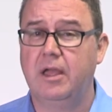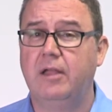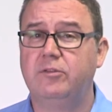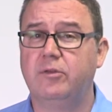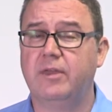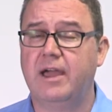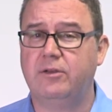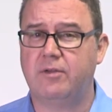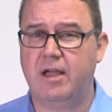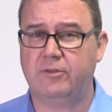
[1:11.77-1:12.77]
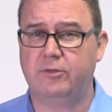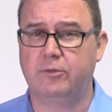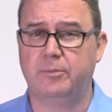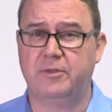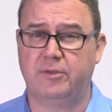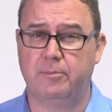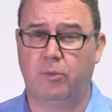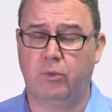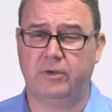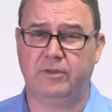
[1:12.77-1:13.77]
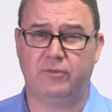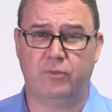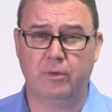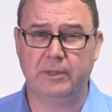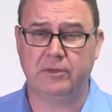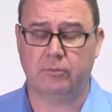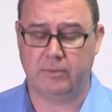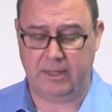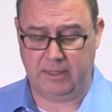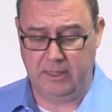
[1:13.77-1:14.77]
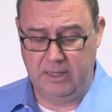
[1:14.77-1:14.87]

And so the hydroxyl group that's important in forming the ring